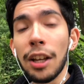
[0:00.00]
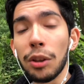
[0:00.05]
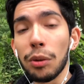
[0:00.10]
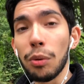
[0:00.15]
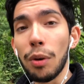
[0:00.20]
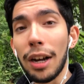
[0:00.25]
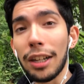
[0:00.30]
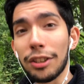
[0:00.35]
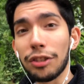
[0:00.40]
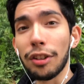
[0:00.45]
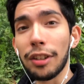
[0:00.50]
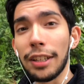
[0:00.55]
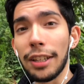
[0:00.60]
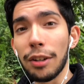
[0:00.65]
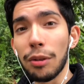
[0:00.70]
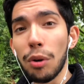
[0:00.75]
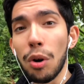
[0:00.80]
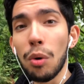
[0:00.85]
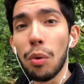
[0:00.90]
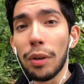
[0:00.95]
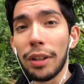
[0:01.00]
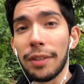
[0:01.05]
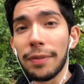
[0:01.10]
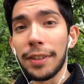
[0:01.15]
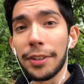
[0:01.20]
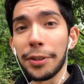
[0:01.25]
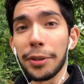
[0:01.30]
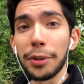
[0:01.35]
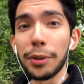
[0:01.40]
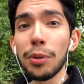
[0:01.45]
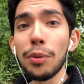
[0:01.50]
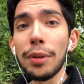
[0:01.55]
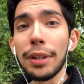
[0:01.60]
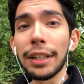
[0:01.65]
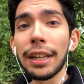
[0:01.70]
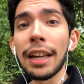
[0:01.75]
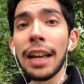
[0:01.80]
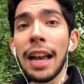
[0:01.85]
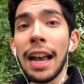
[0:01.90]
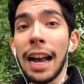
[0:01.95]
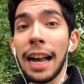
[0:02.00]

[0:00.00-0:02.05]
to actually grow whatever you're doing.